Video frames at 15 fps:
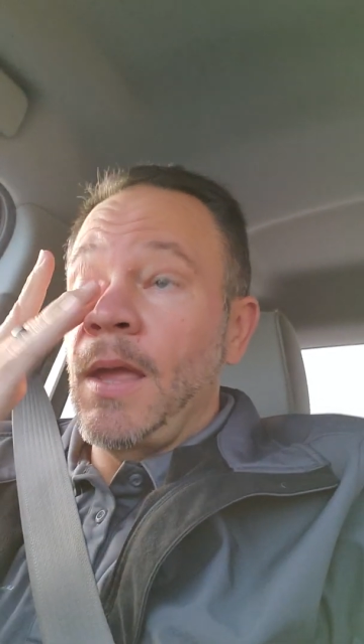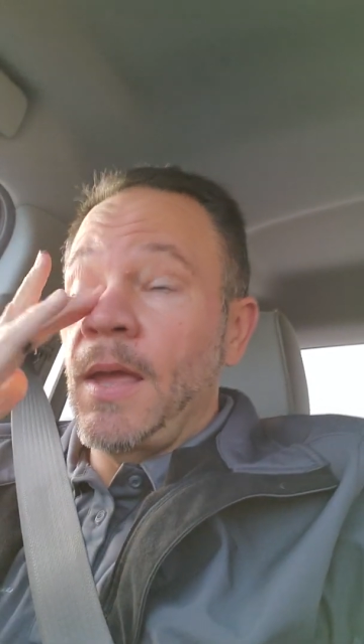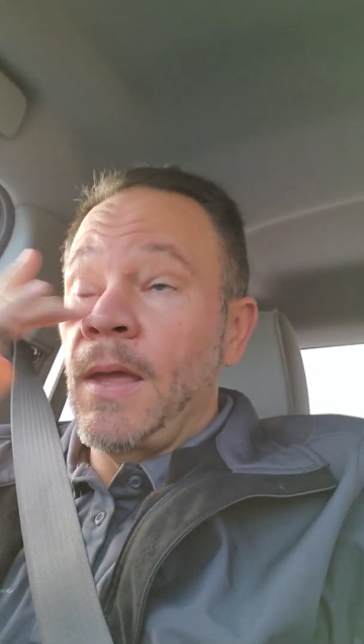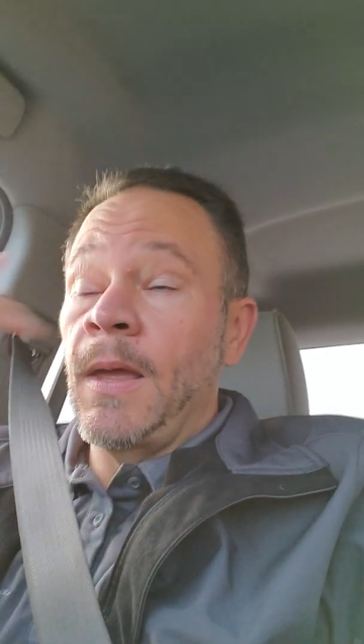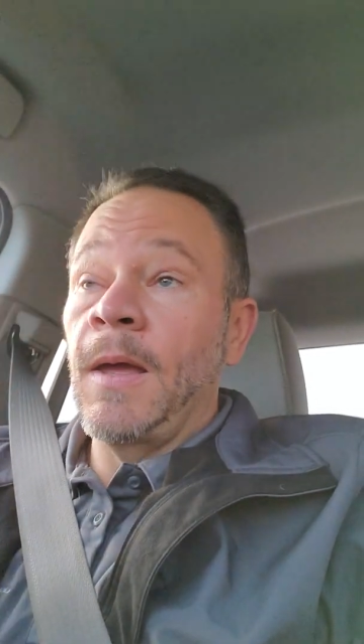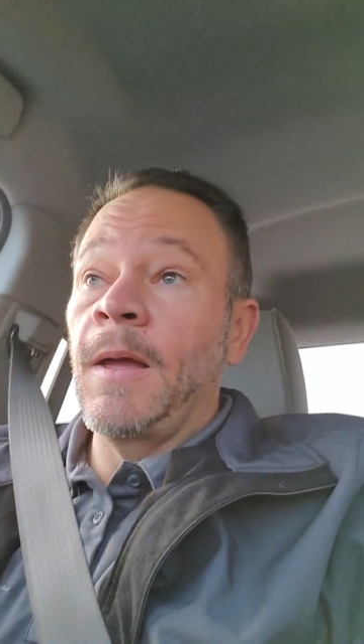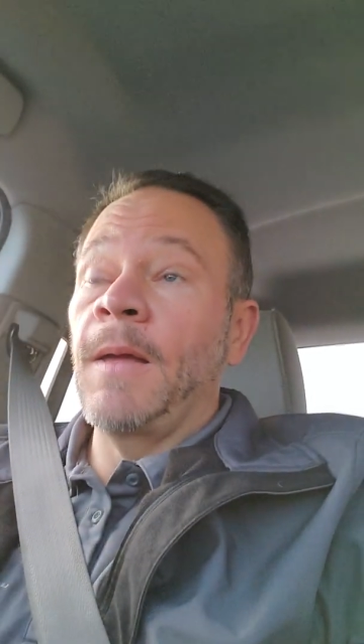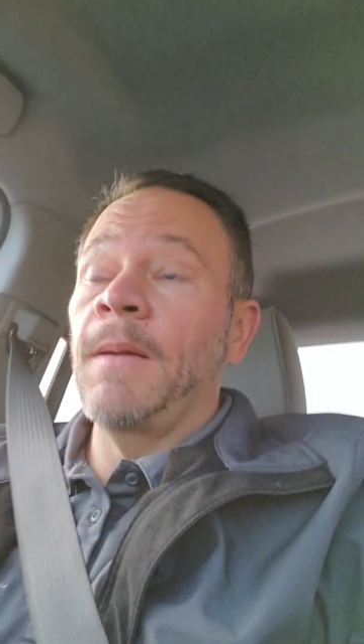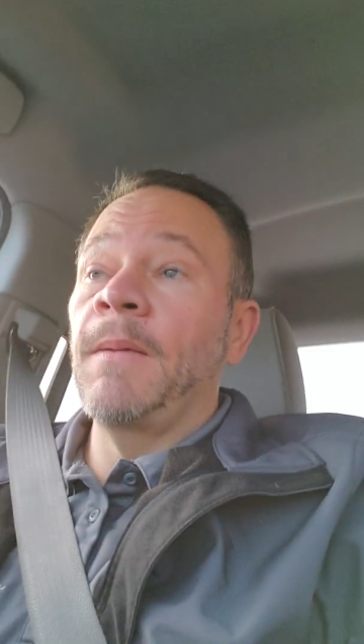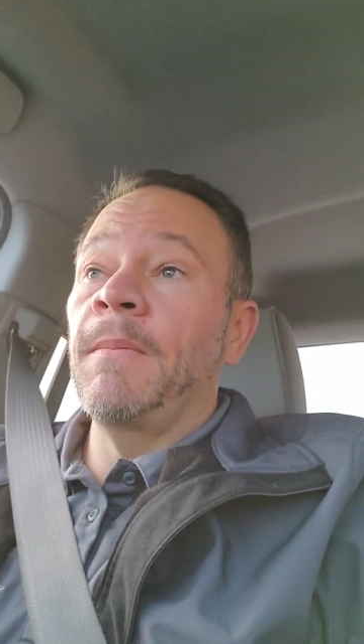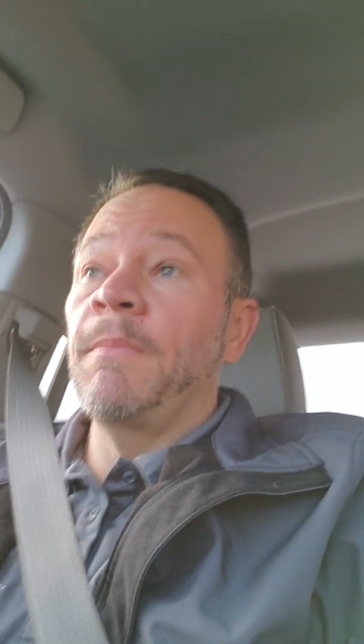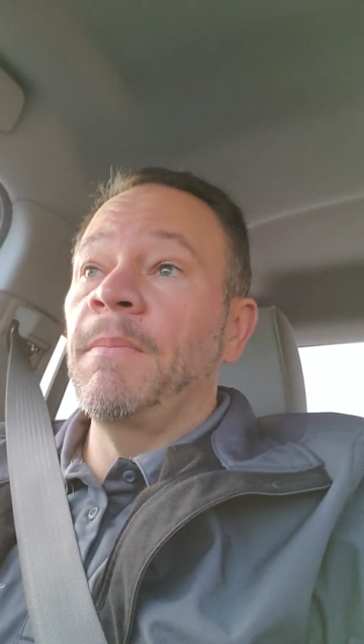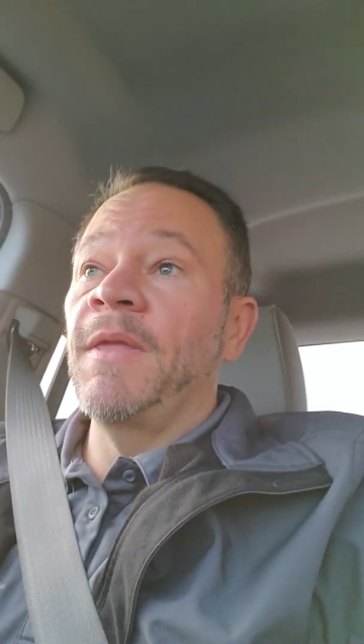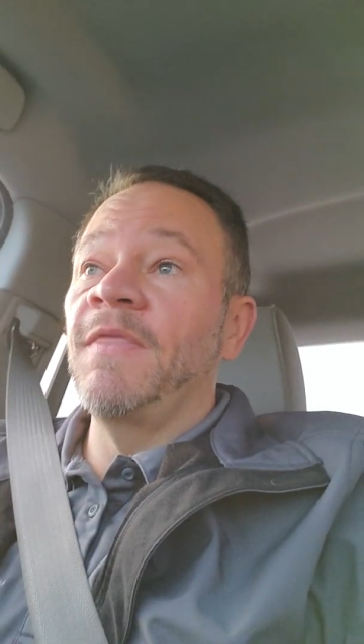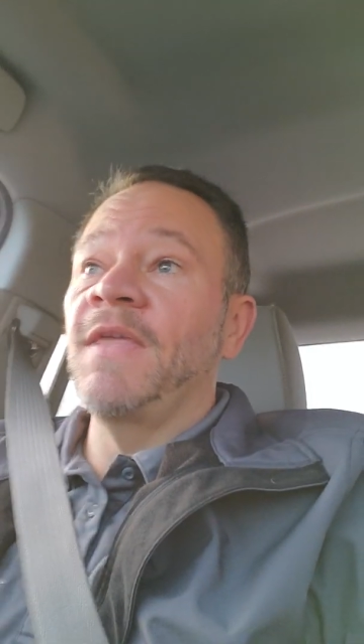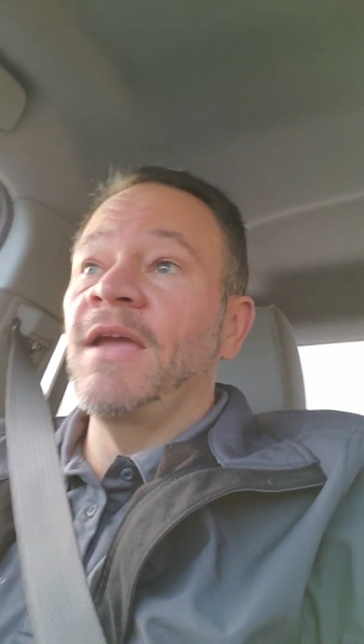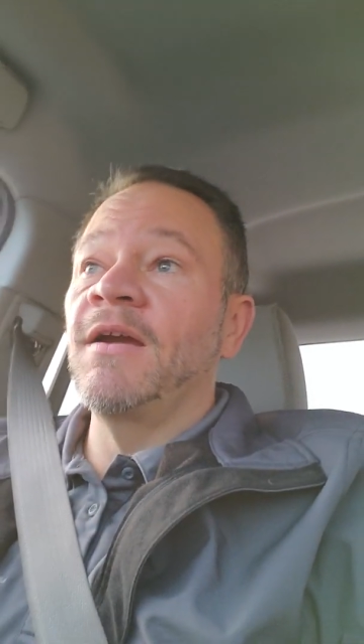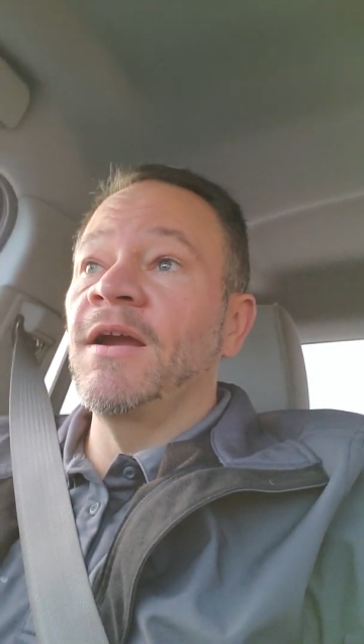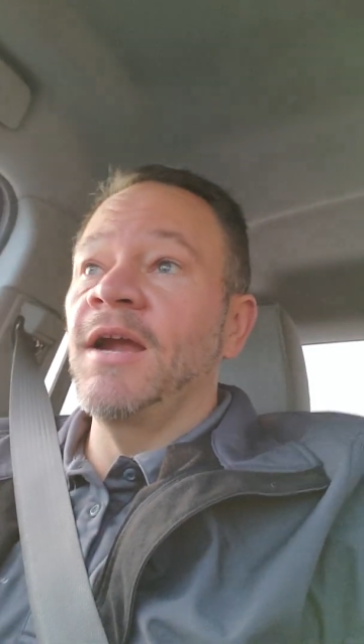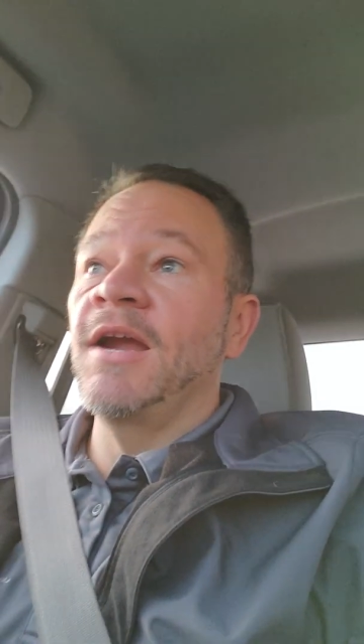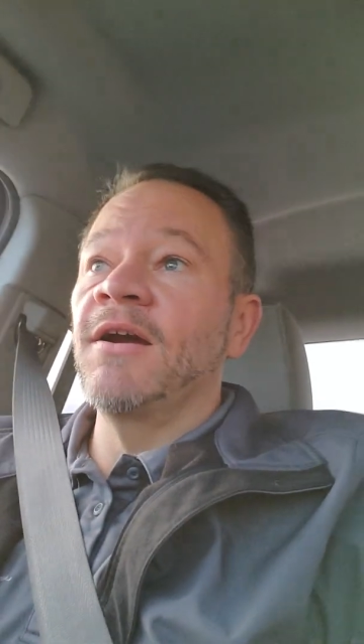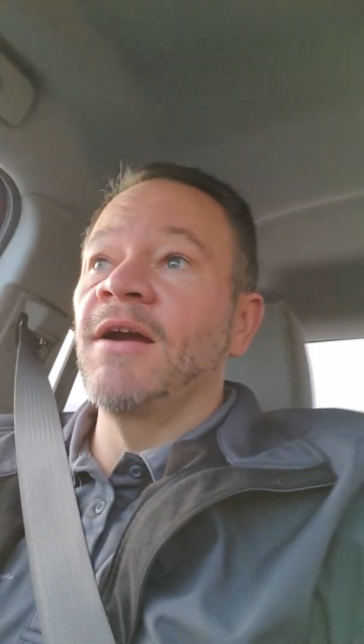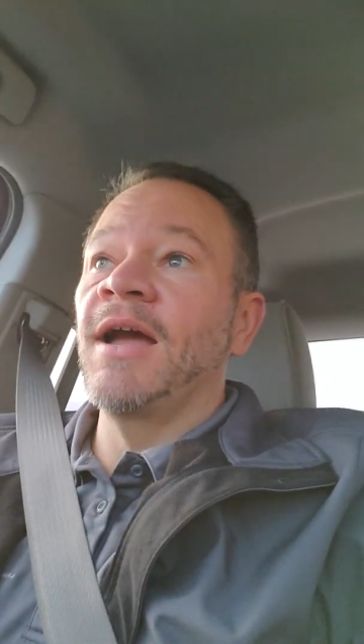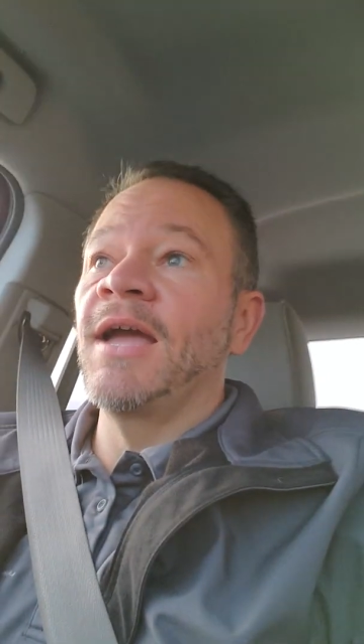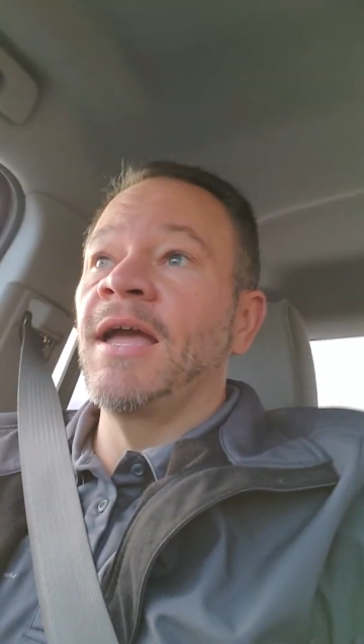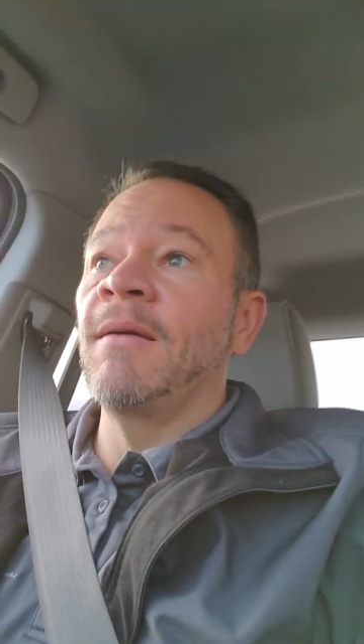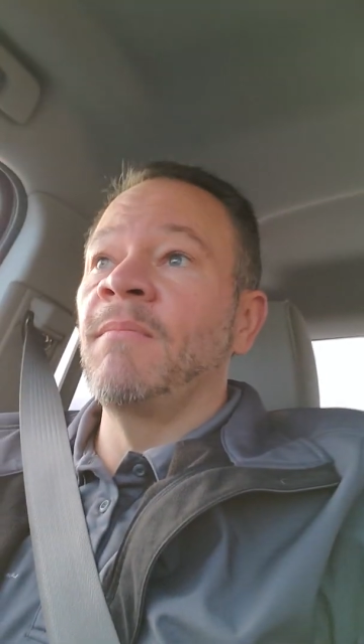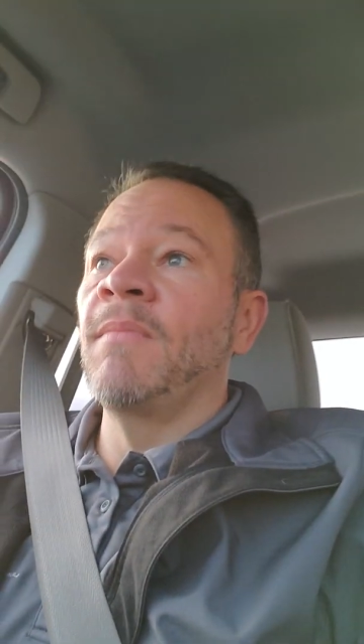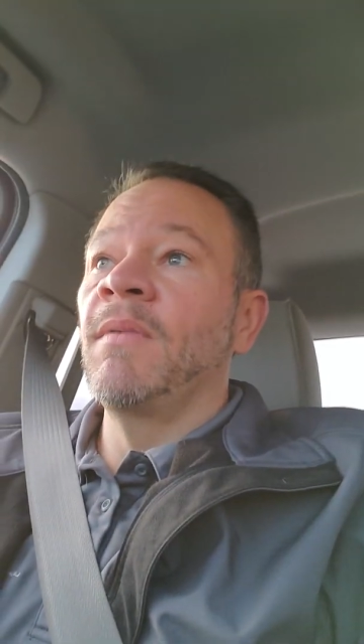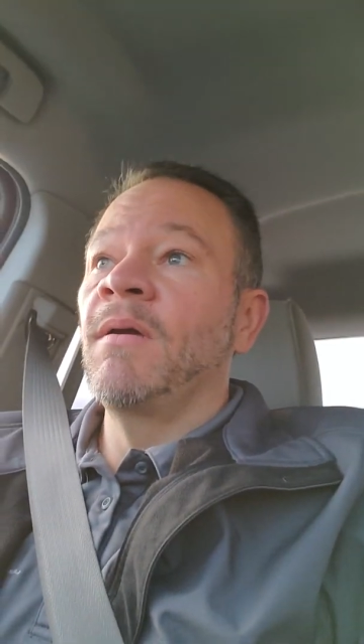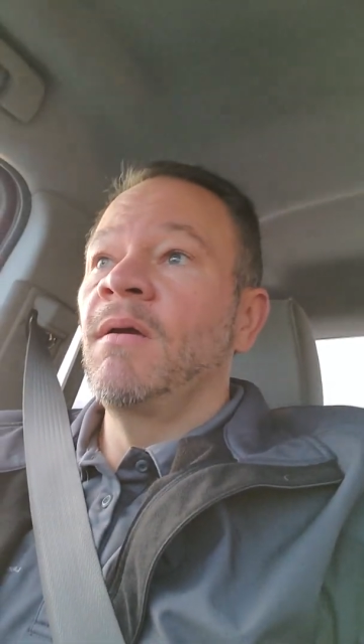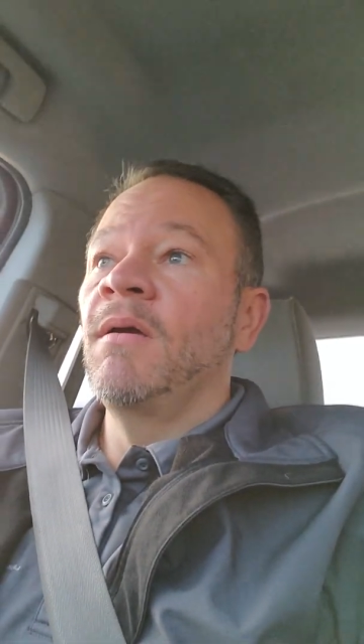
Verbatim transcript: uh, but here, here I am